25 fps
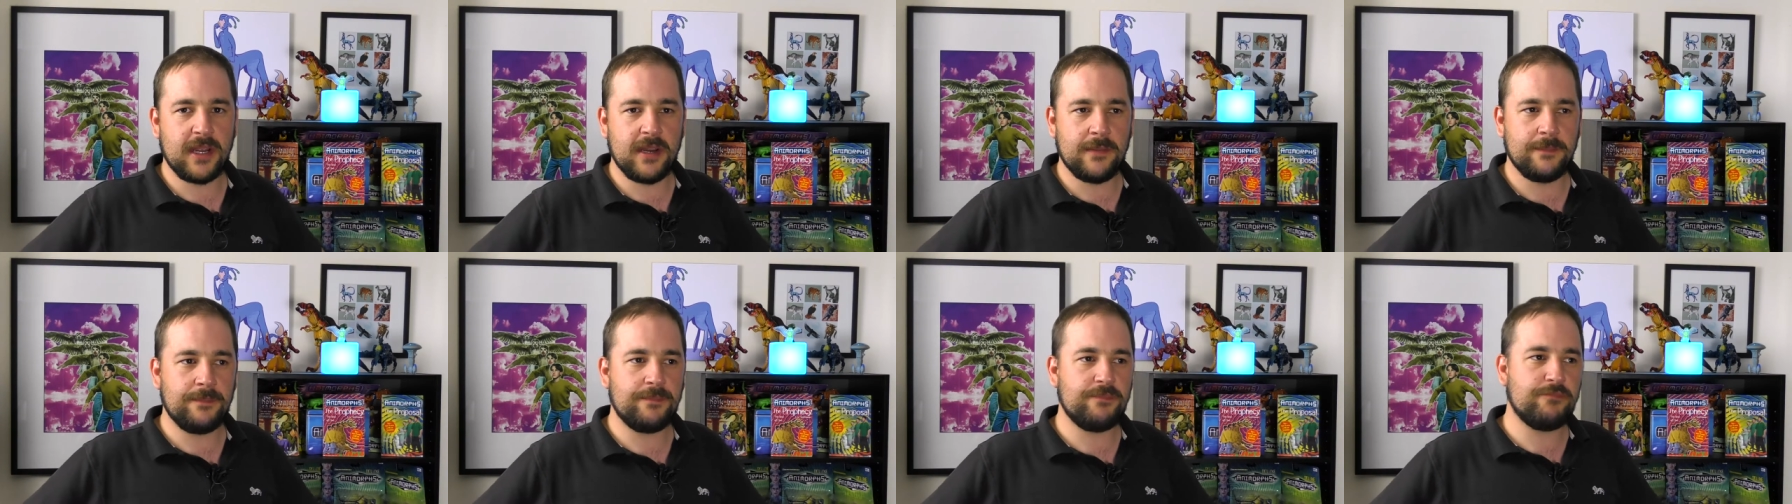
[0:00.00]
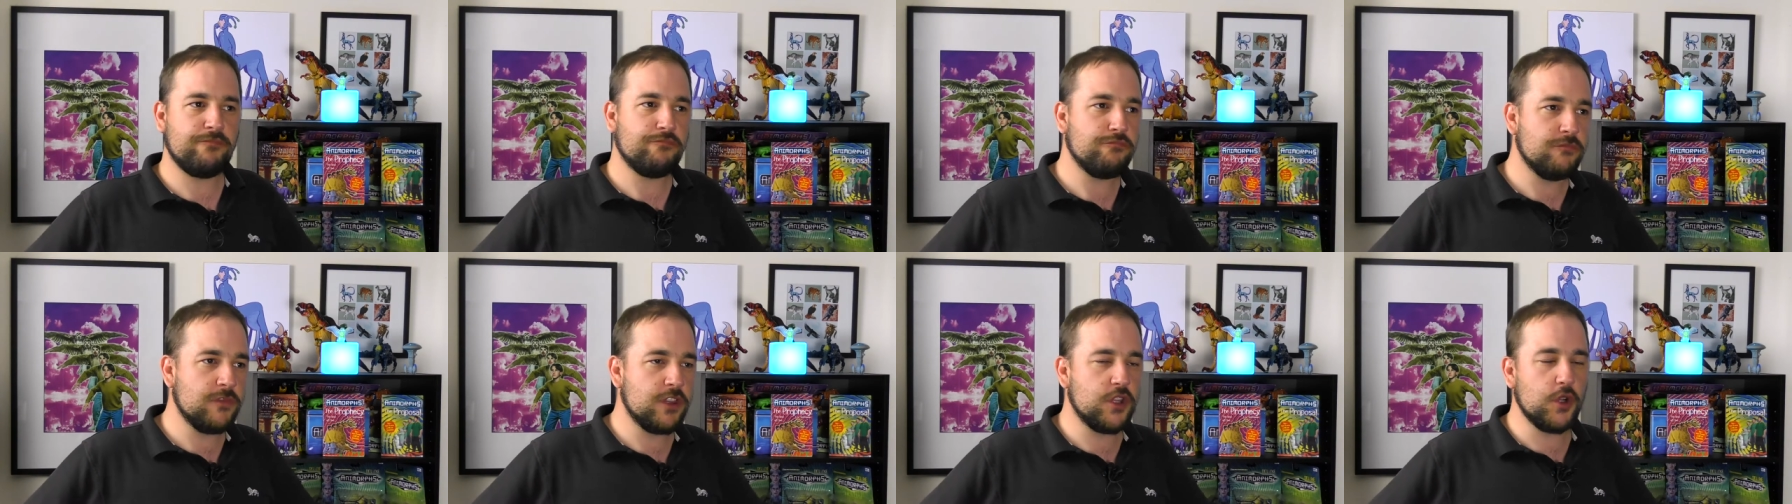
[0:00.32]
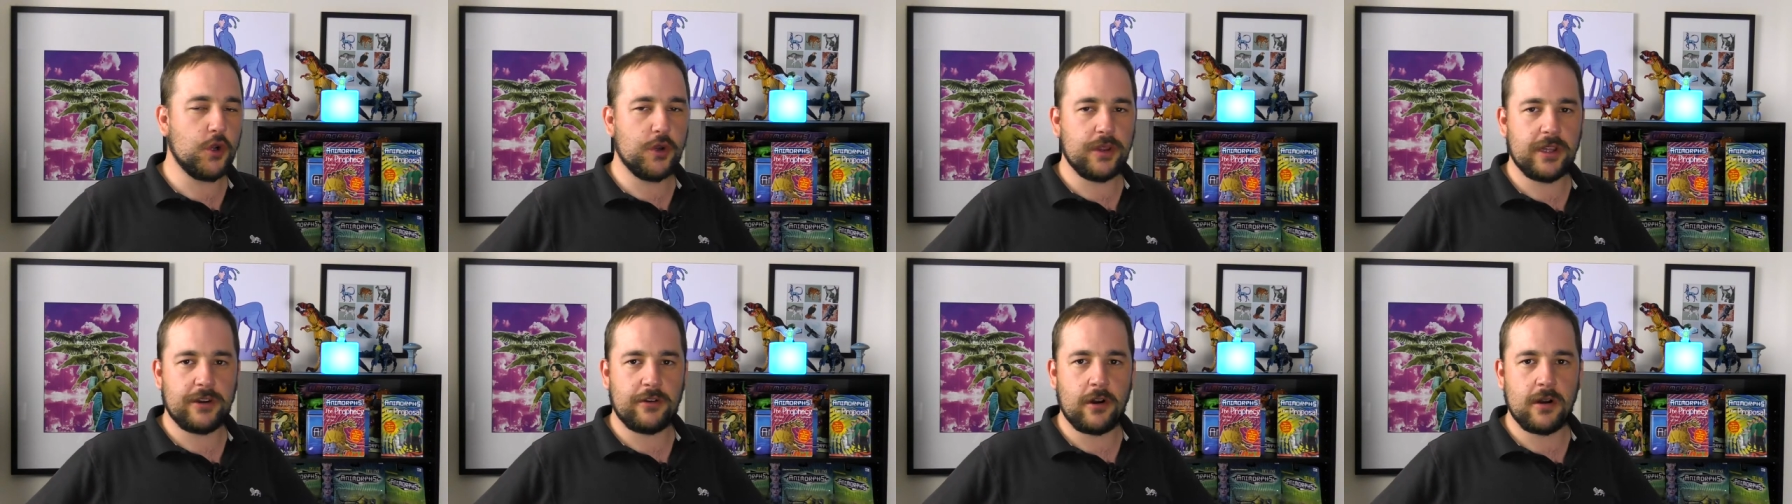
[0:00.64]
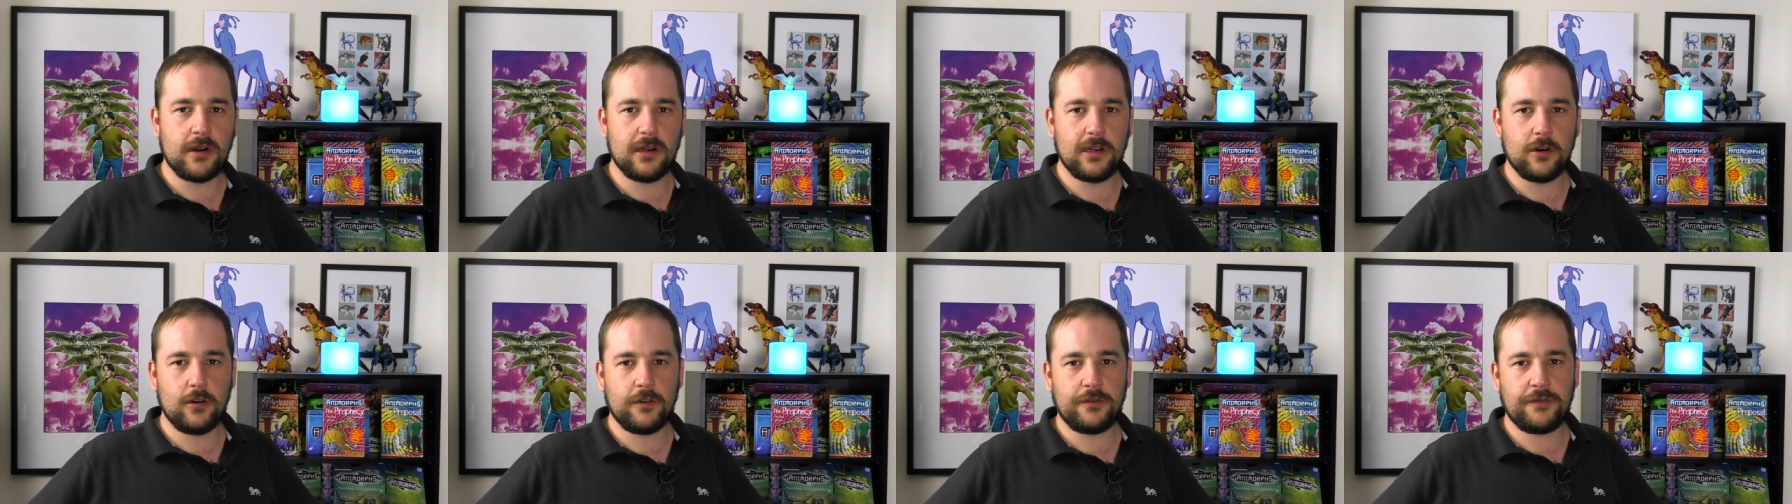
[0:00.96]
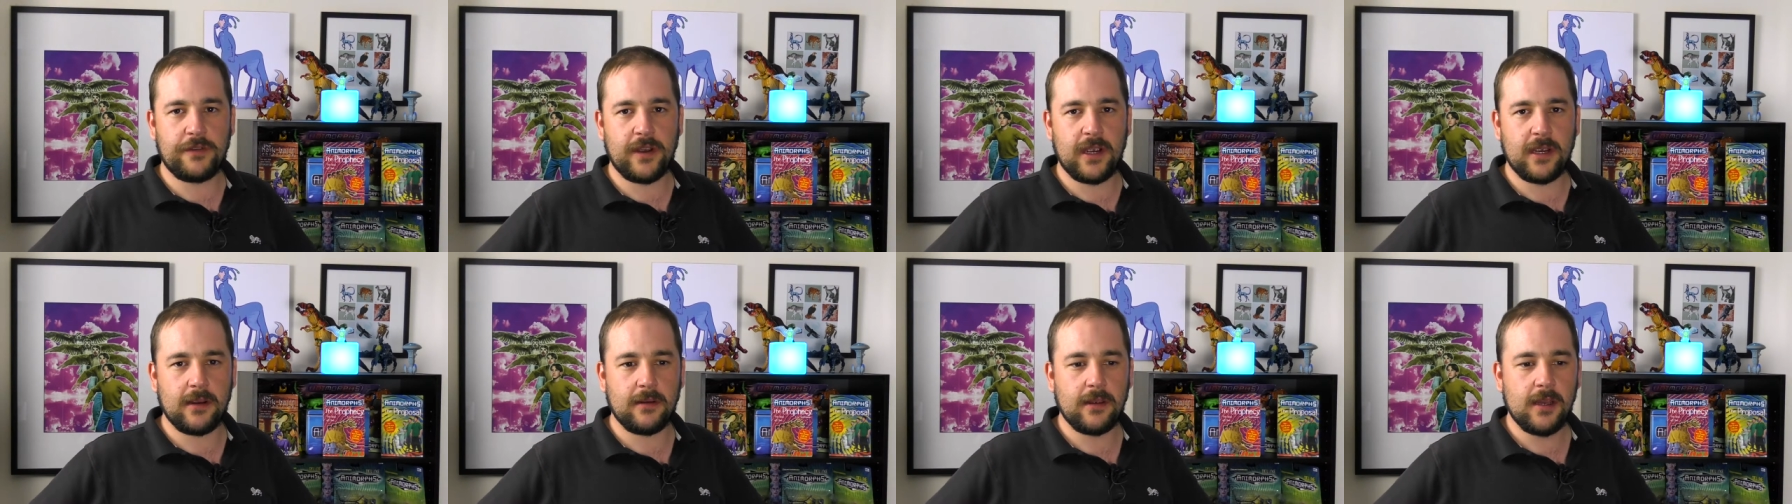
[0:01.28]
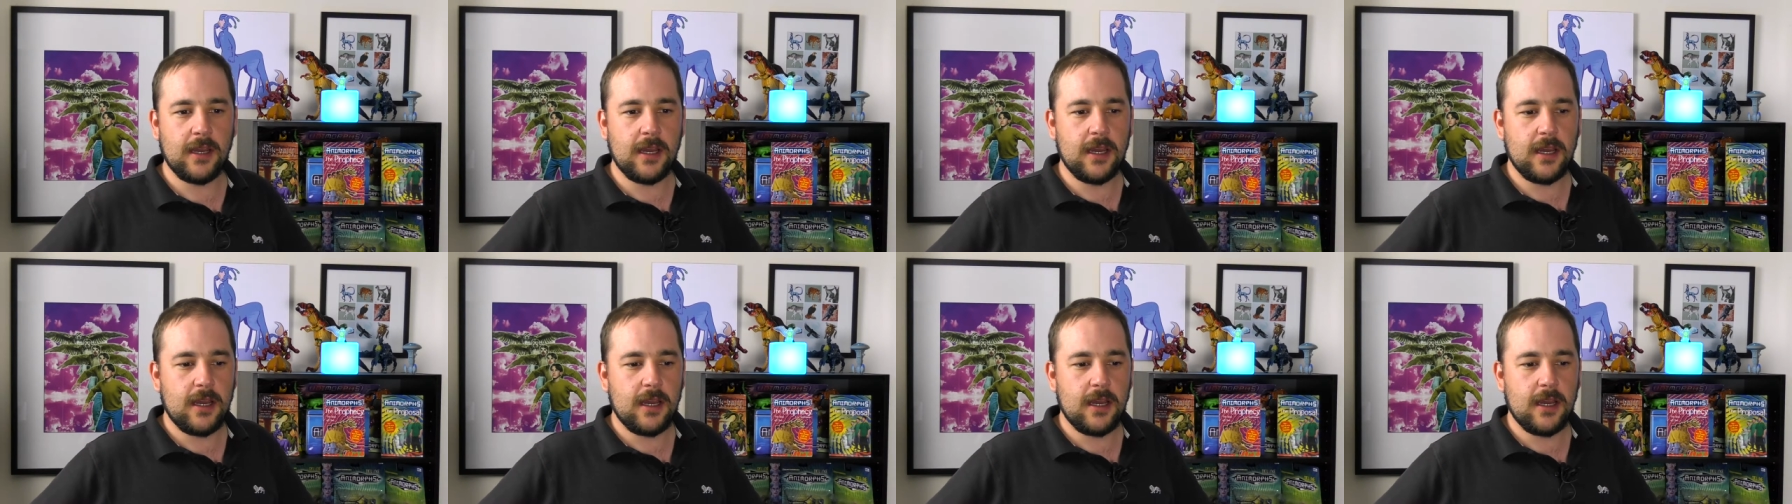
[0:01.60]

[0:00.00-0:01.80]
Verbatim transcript: been doing their own little thing,